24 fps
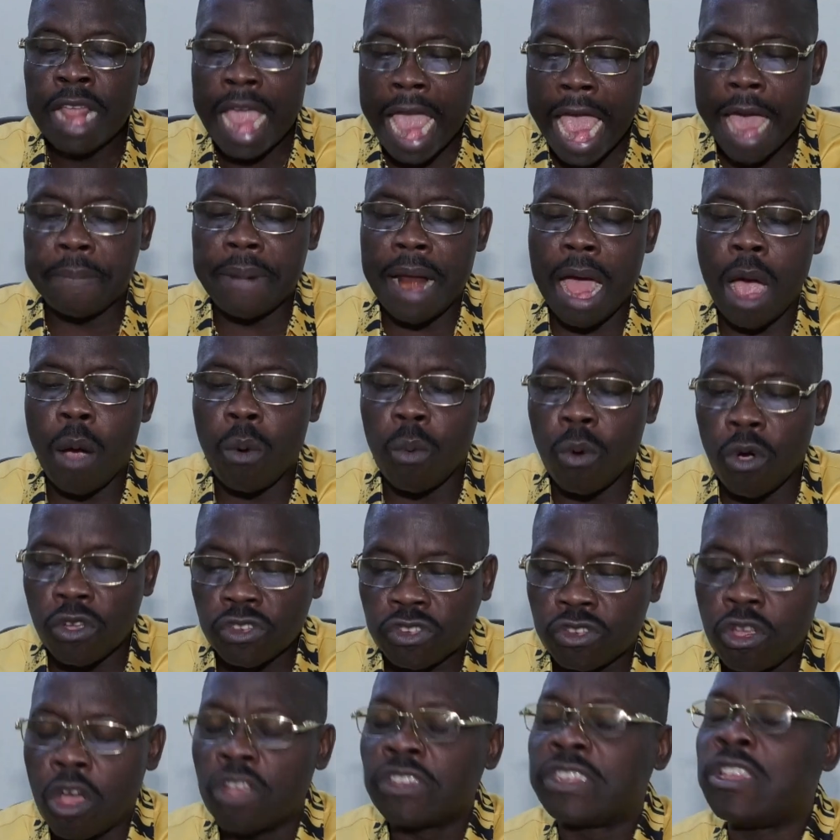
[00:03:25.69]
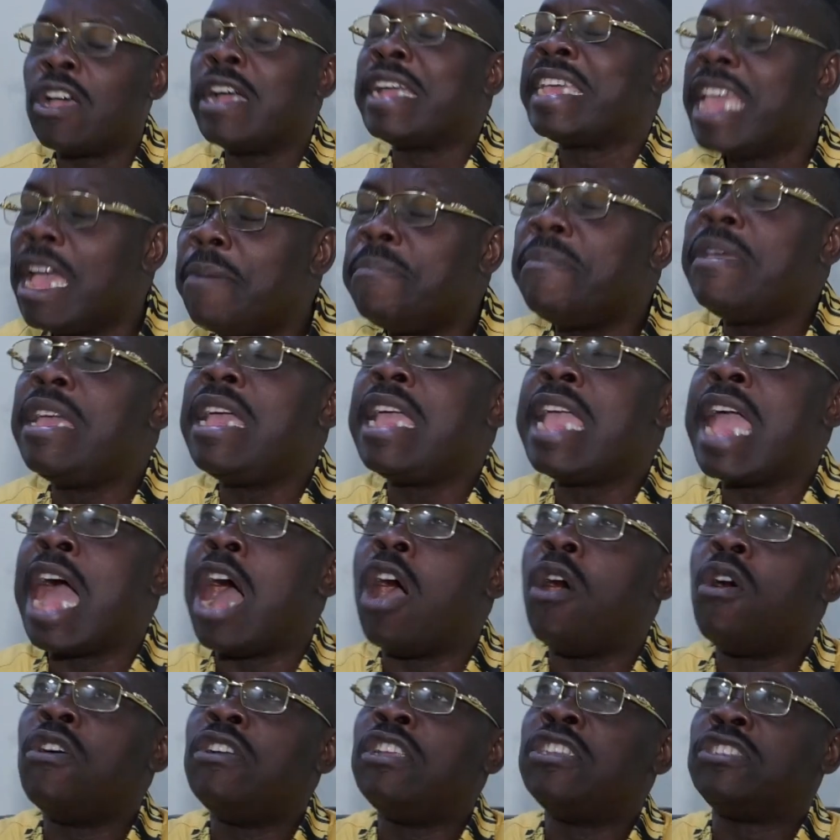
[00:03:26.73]
Abraham was called, so give me
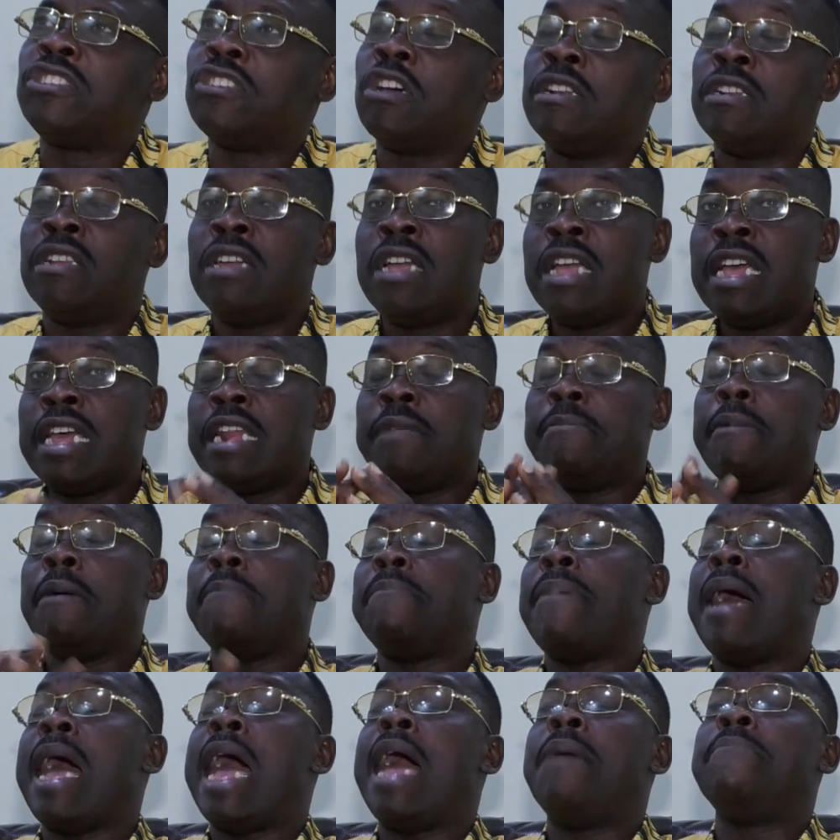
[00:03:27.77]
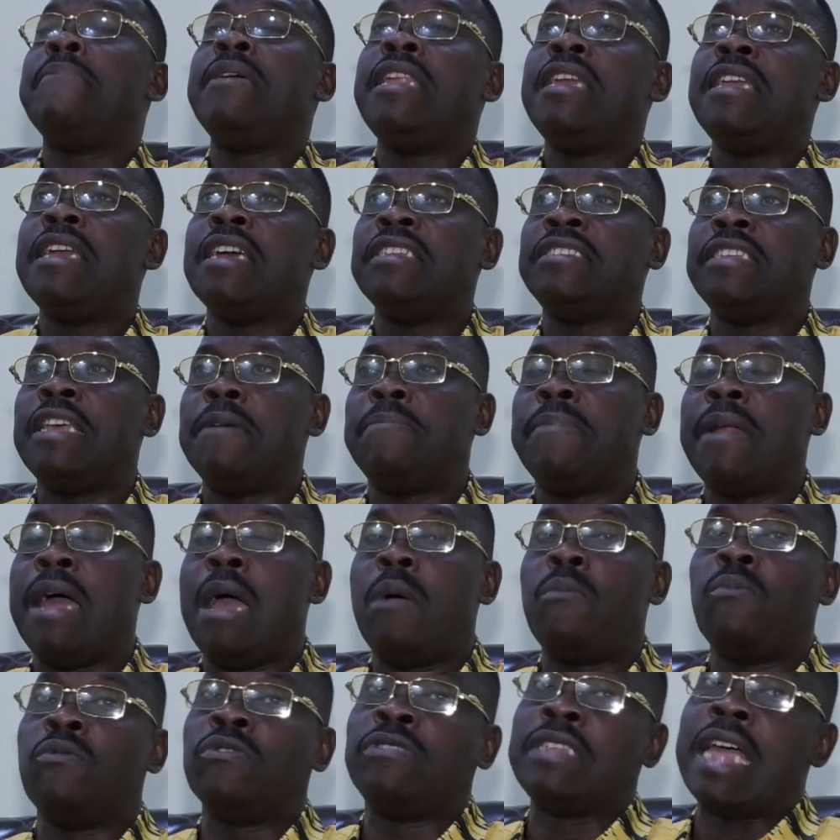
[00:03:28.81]
your only son. Remember how many years
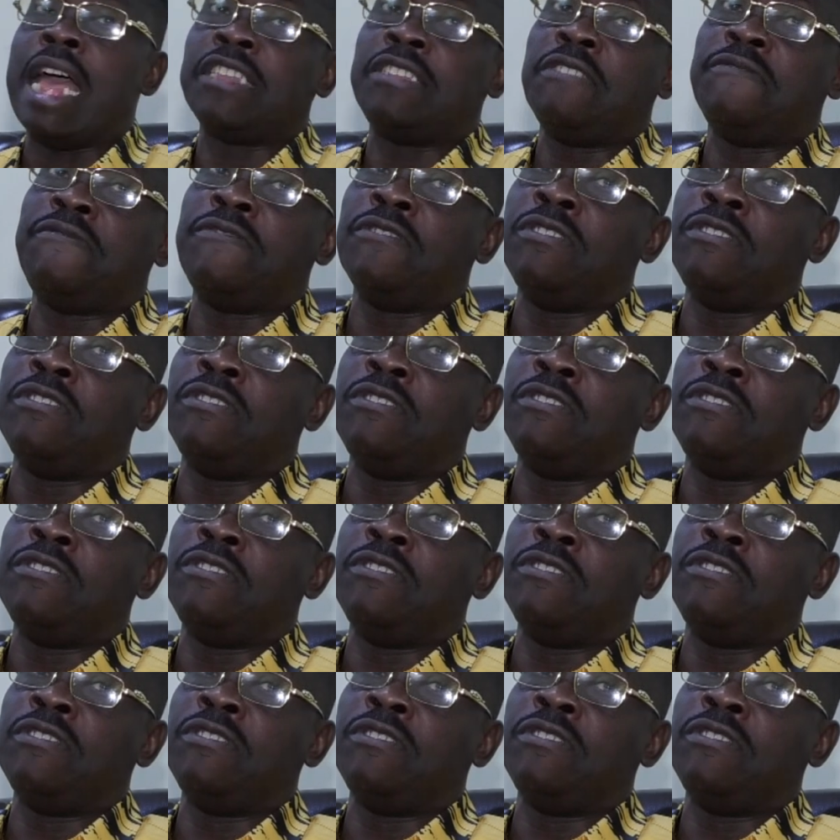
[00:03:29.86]
Abraham was asking